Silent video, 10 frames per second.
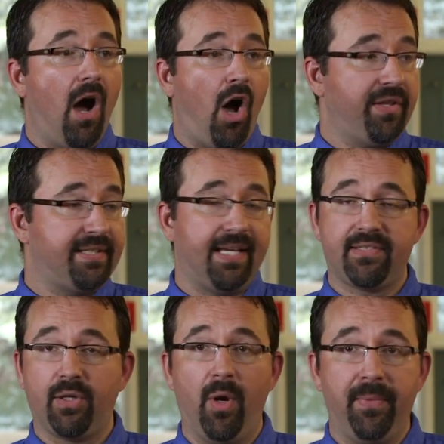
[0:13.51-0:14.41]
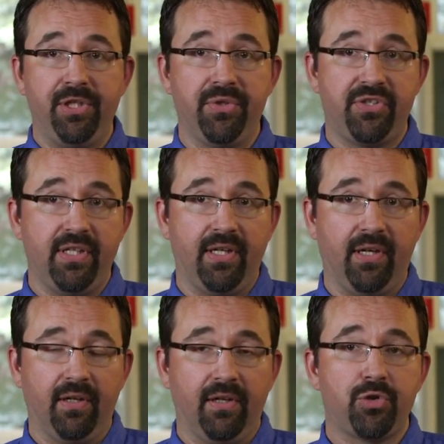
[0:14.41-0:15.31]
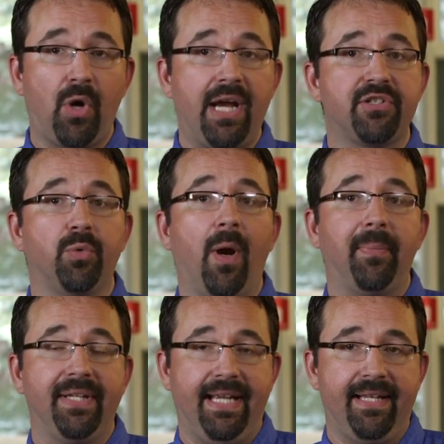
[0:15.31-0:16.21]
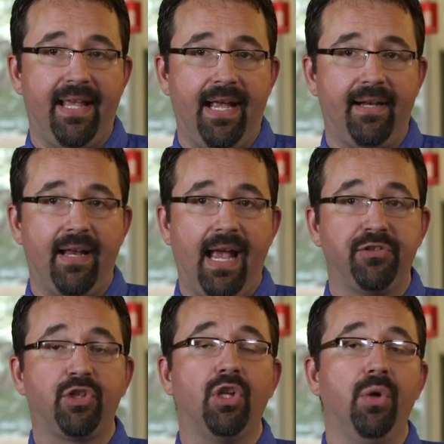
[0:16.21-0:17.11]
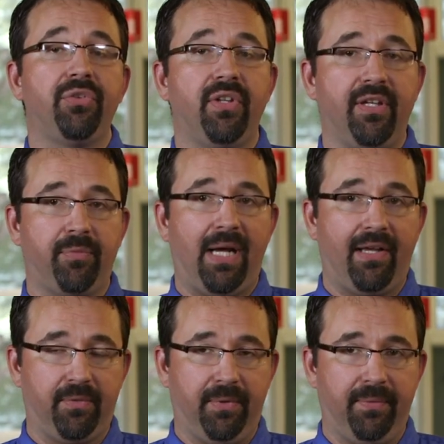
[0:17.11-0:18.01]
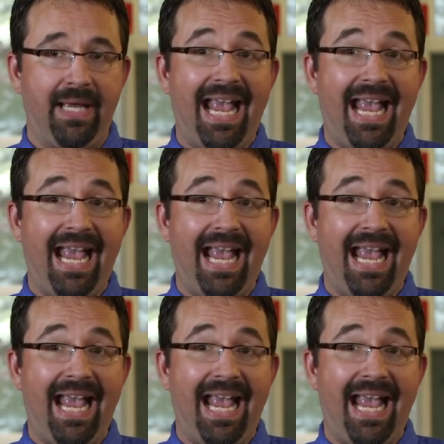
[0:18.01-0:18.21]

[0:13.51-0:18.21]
All the test equipment you see here tries to replicate that as closely as possible